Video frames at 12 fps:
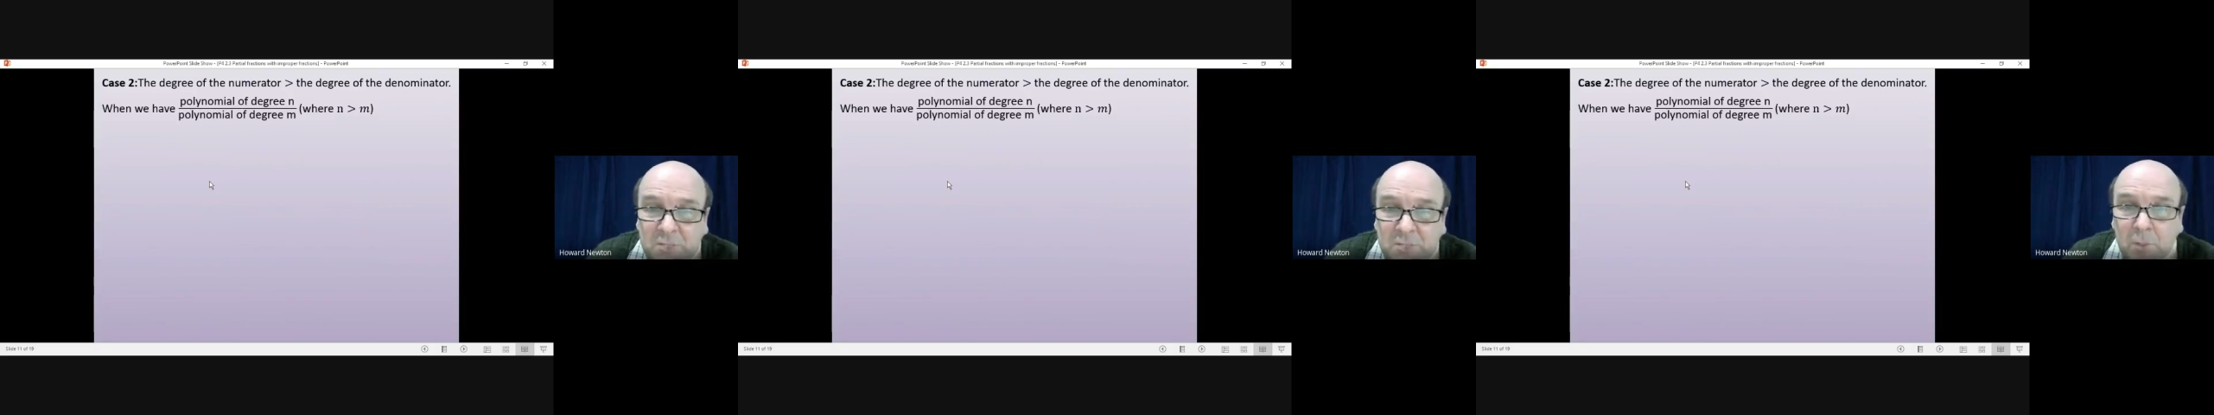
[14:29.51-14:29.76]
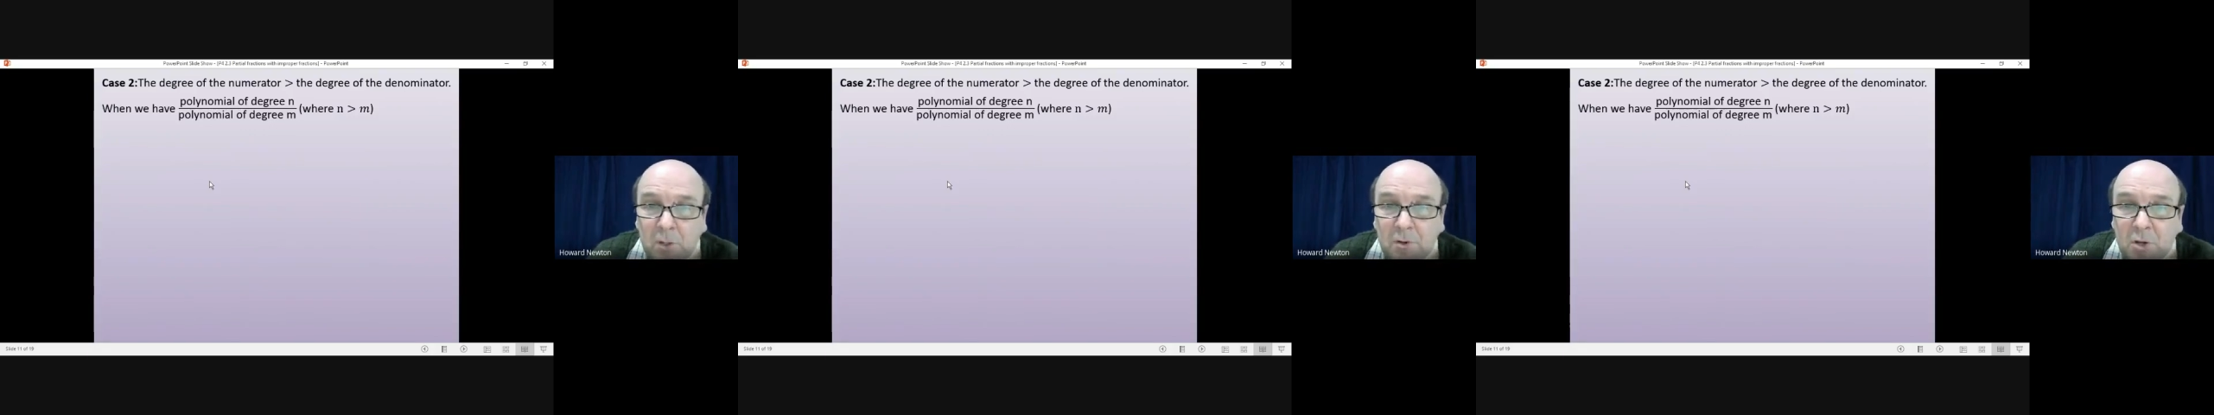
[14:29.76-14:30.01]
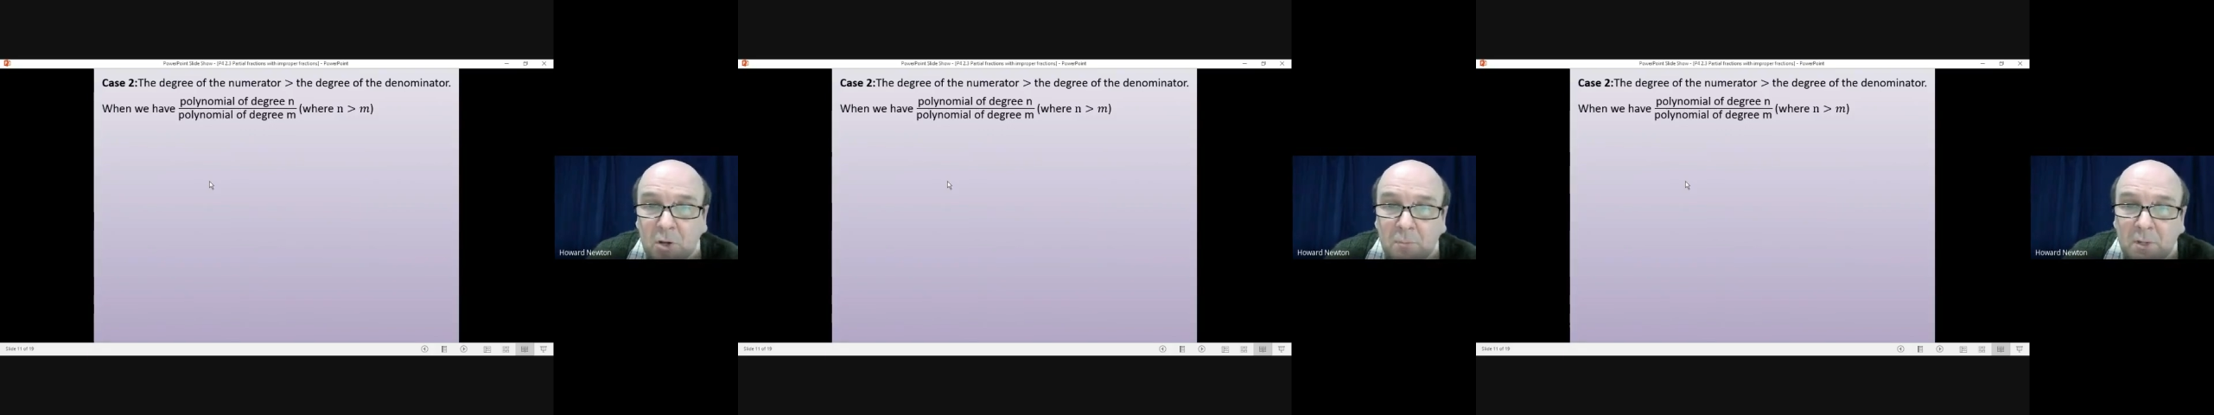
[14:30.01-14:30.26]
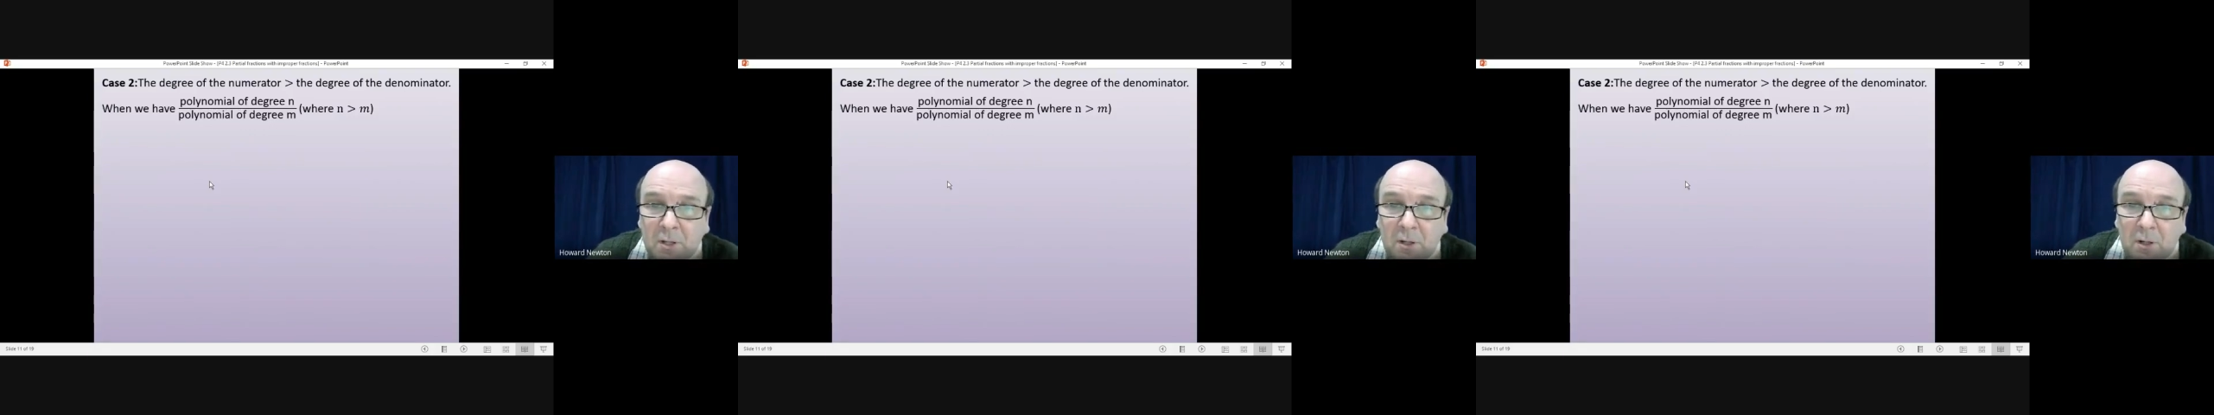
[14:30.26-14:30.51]
a
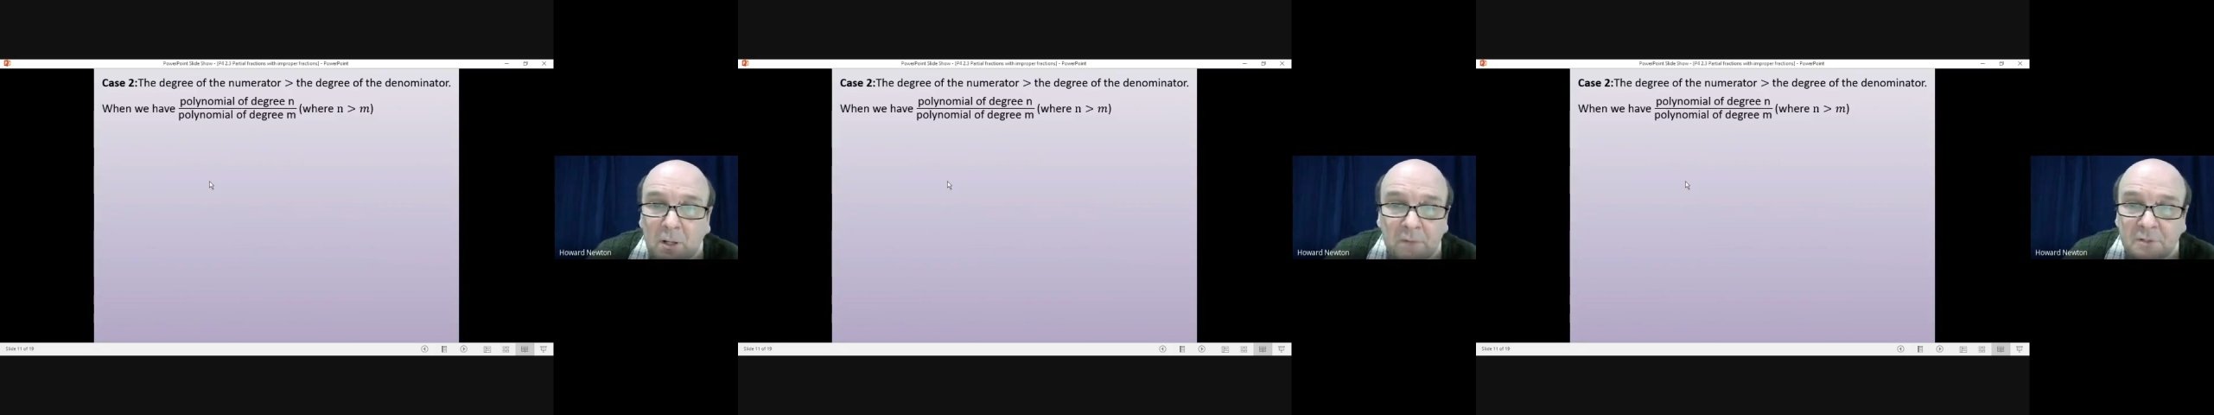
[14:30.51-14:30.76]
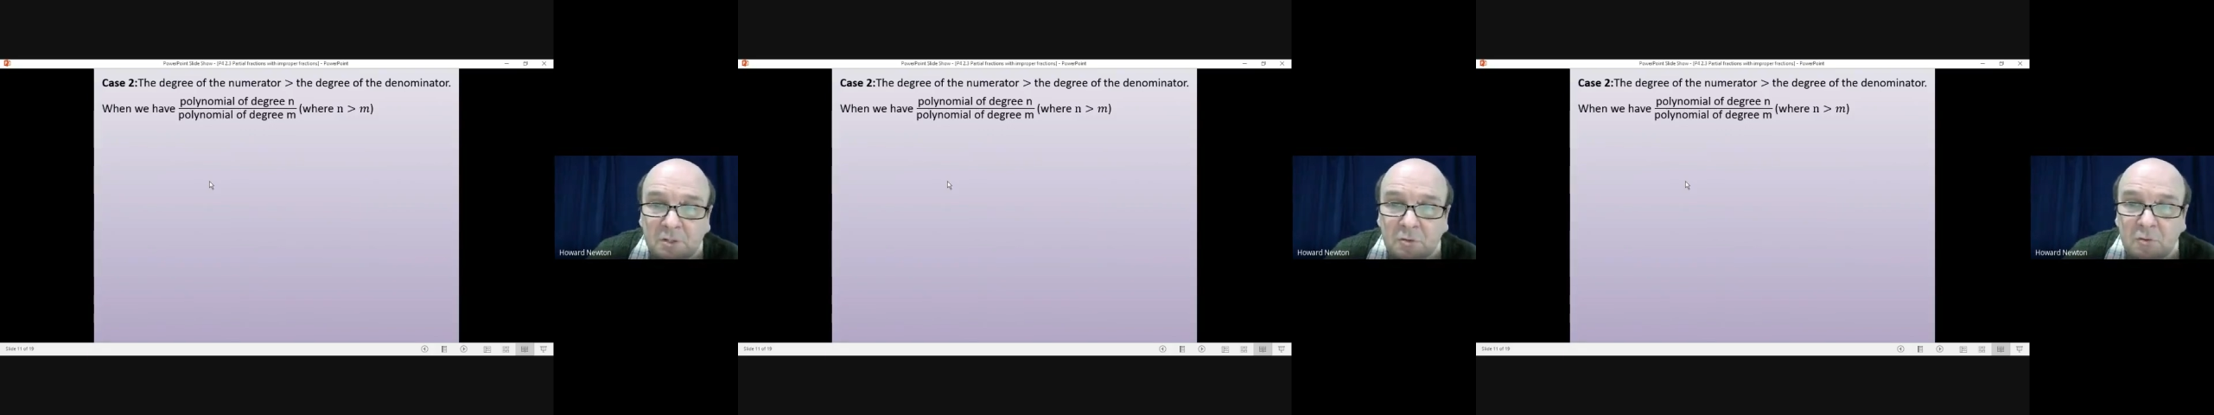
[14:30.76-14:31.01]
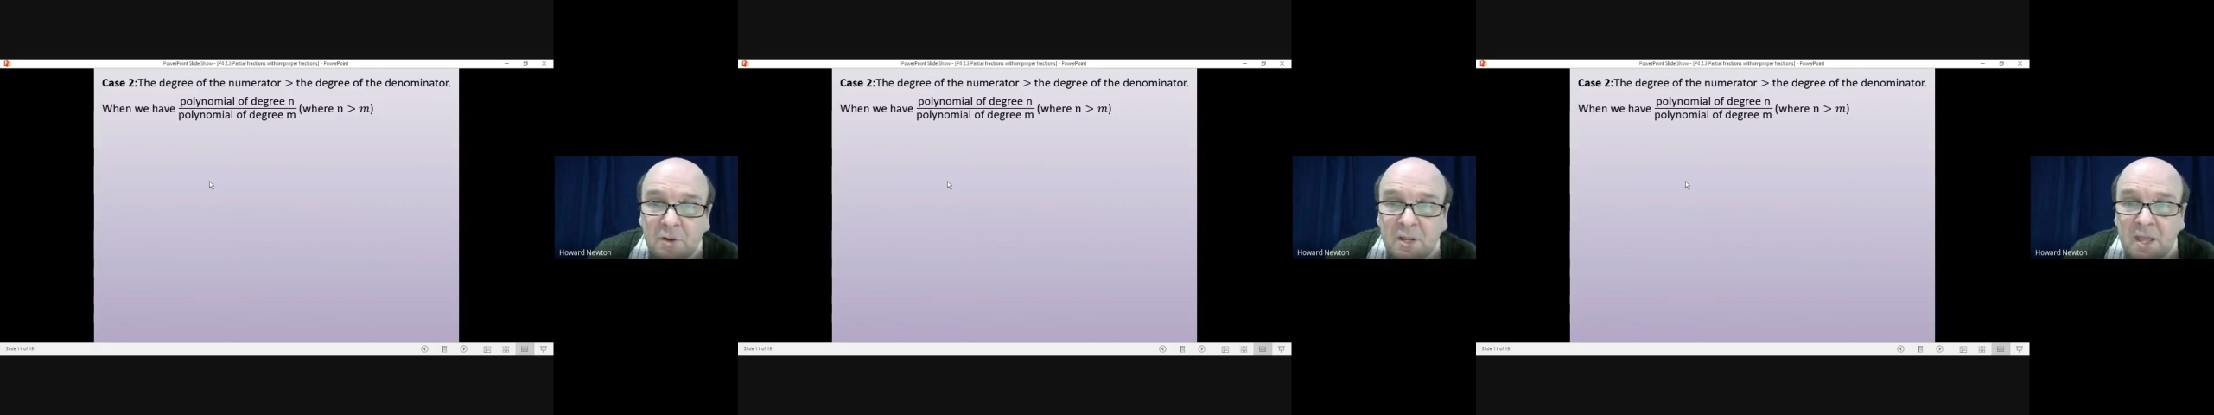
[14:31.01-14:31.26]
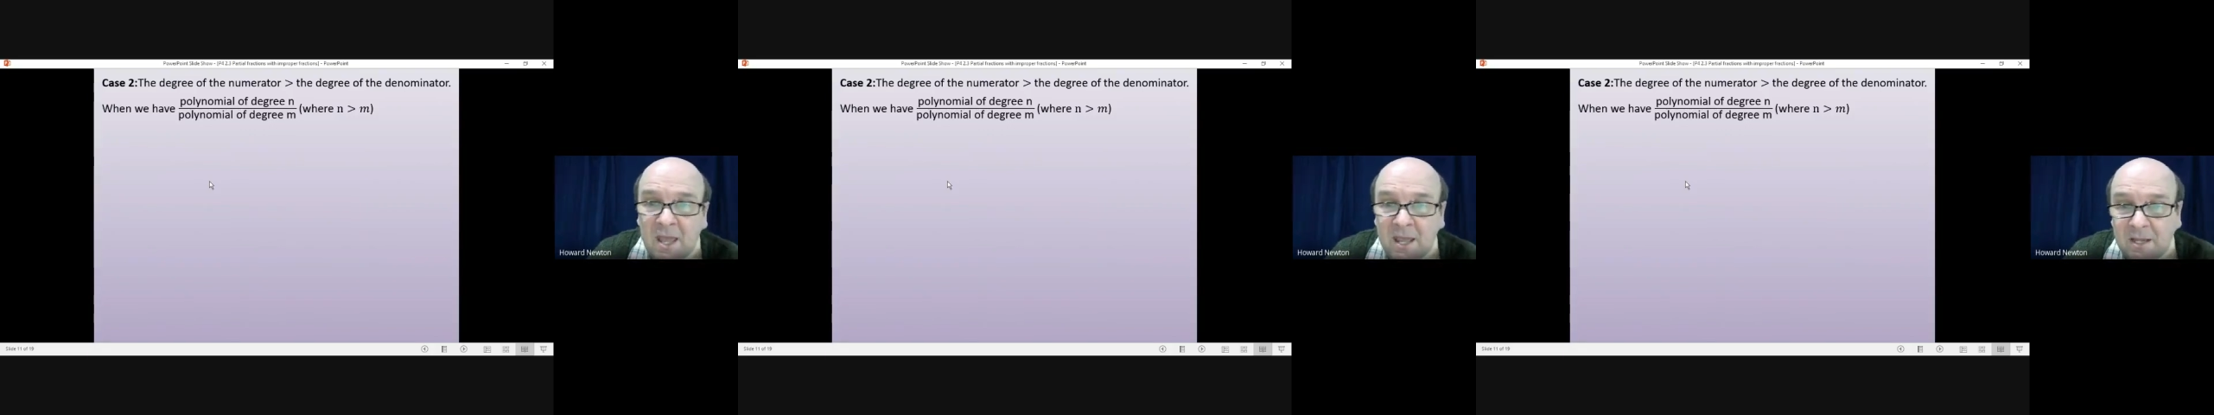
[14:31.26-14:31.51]
polynomial of
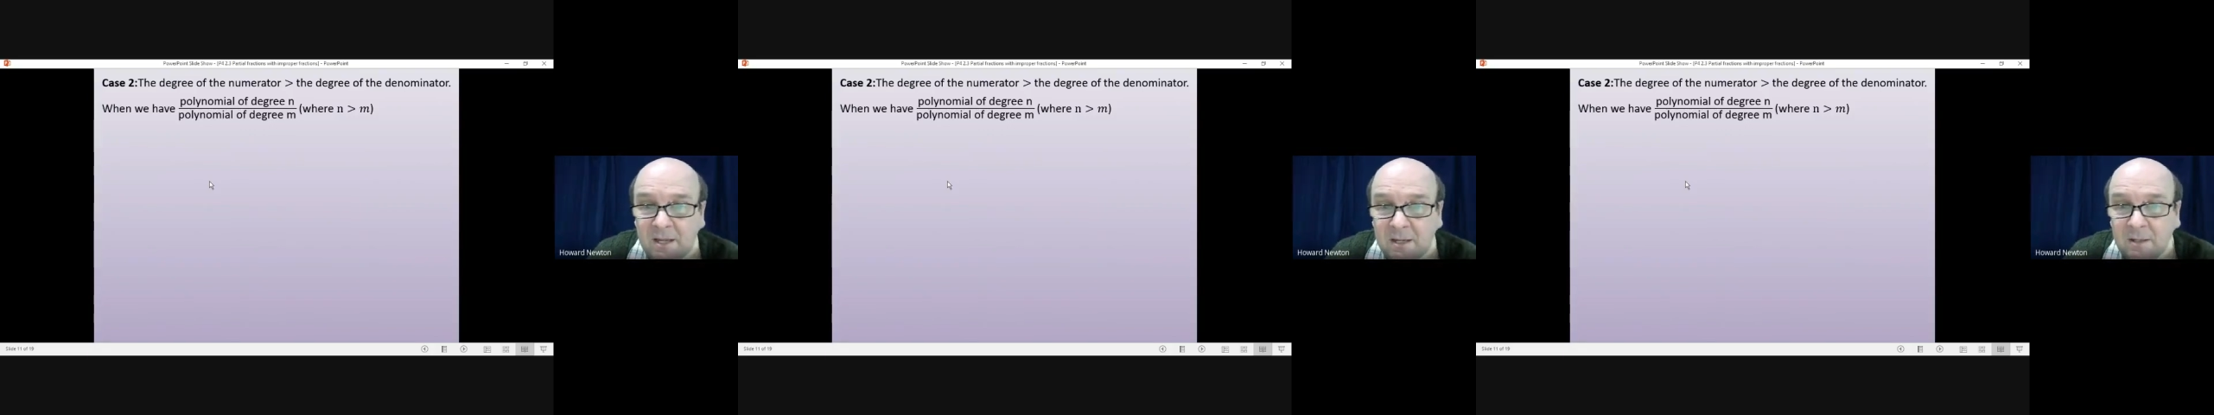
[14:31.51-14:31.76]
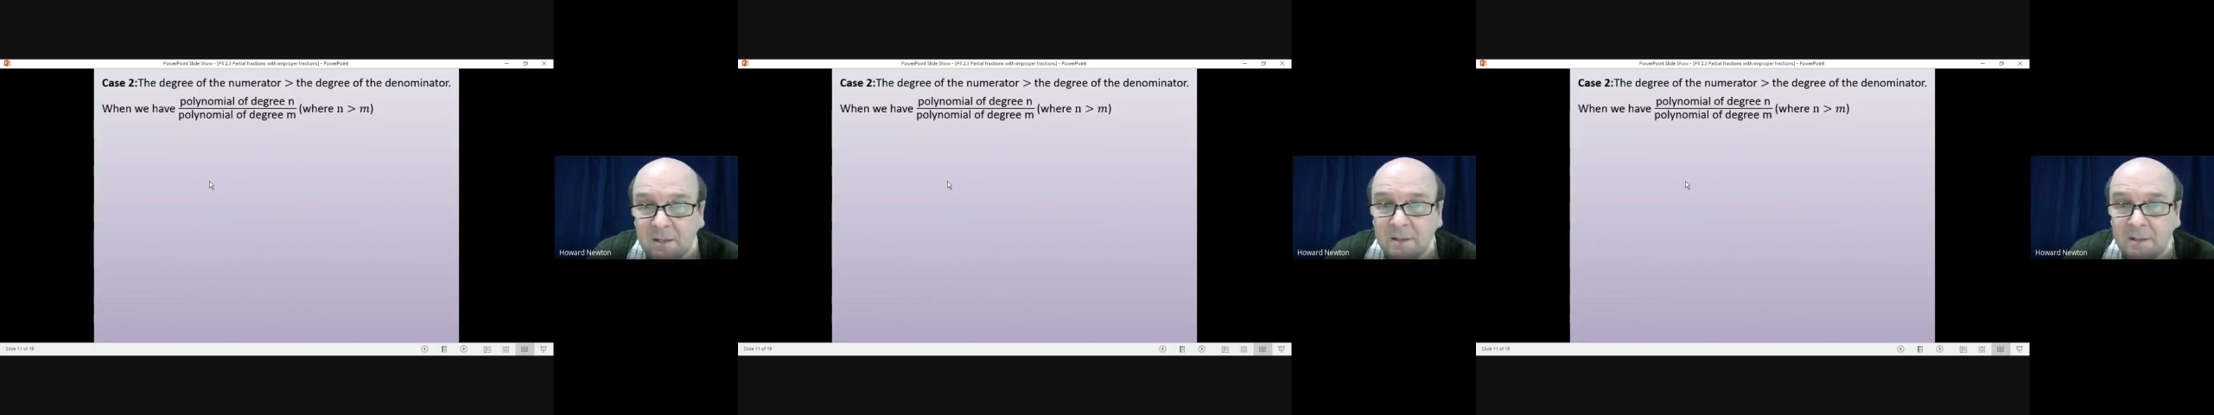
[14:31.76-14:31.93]
degree n